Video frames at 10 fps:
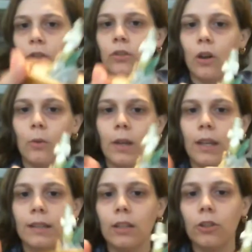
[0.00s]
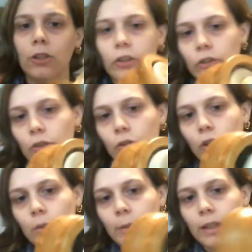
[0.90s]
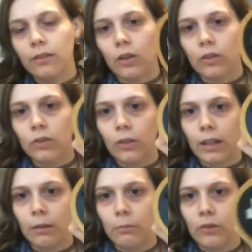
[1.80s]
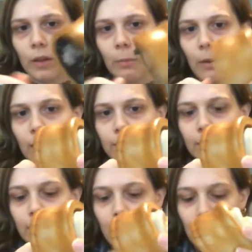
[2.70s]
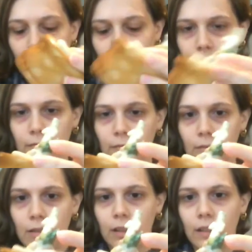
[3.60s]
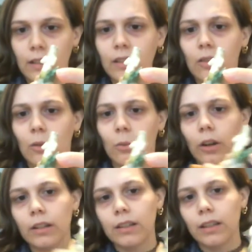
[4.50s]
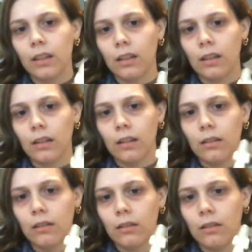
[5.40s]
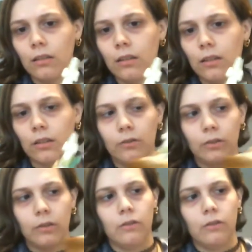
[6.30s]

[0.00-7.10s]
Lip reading: So, it's not just a snow globe, it is also like a music box, and it still works, I think. There it goes.